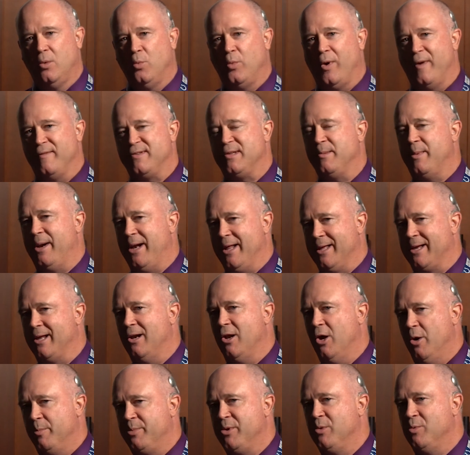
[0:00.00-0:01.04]
We have somebody that can
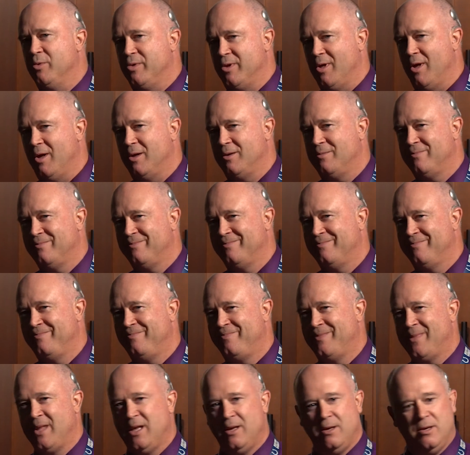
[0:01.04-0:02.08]
help you with that.
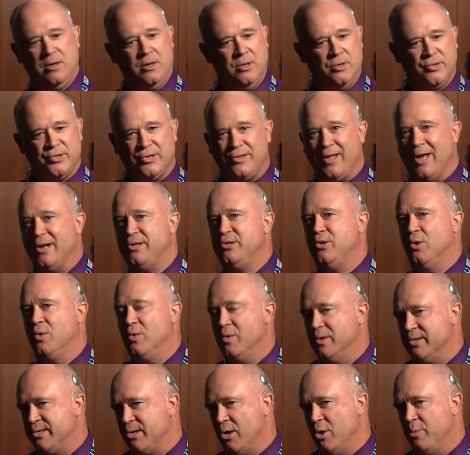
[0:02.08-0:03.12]
So that
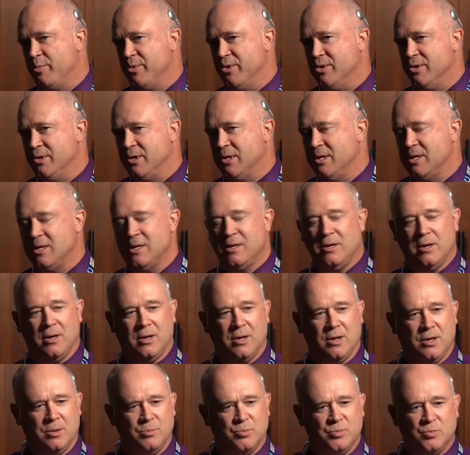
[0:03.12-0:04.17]
door was opened.
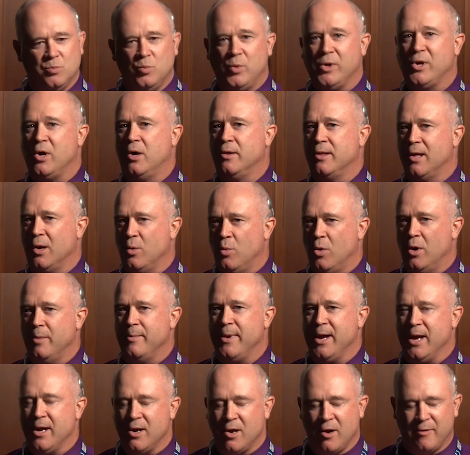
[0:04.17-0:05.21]
Um, we call that a warm
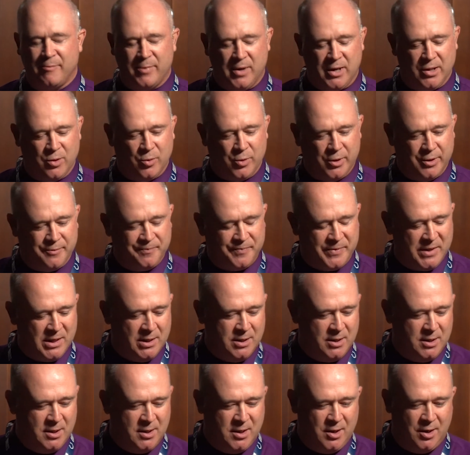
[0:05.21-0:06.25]
handoff, by the way.
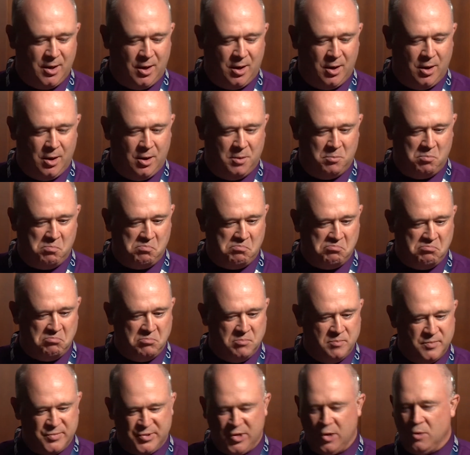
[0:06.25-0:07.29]
Um,
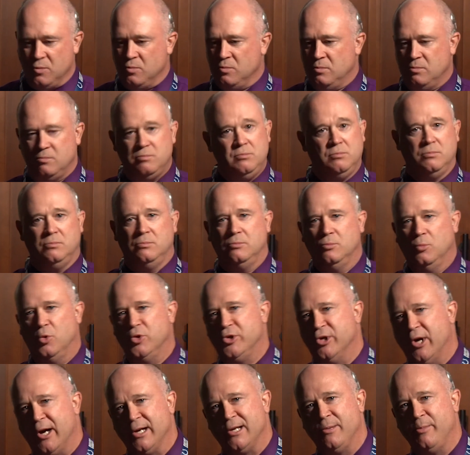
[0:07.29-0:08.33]
so, would
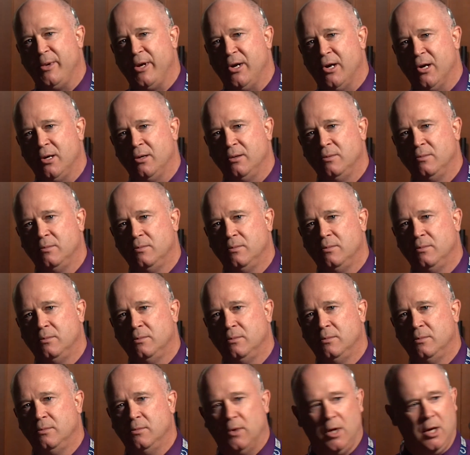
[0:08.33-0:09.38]
you like to meet her?
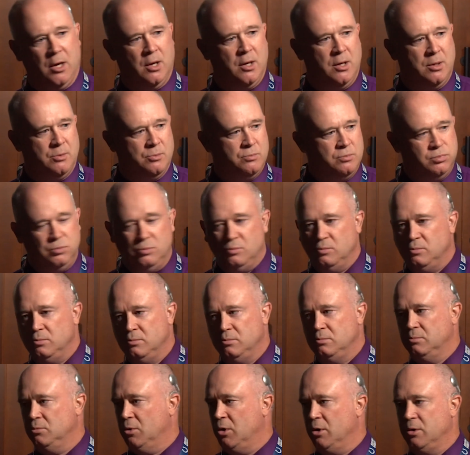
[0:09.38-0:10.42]
Um,
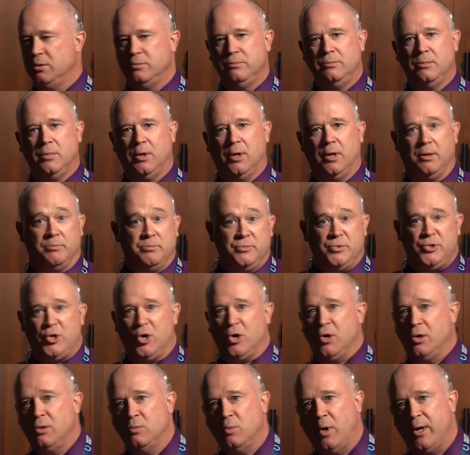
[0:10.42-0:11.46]
well, uh,
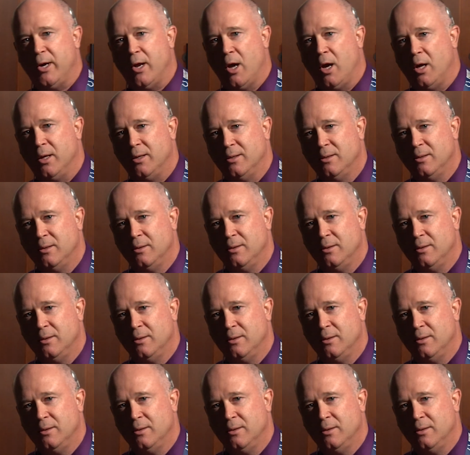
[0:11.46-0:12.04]
sure, why not?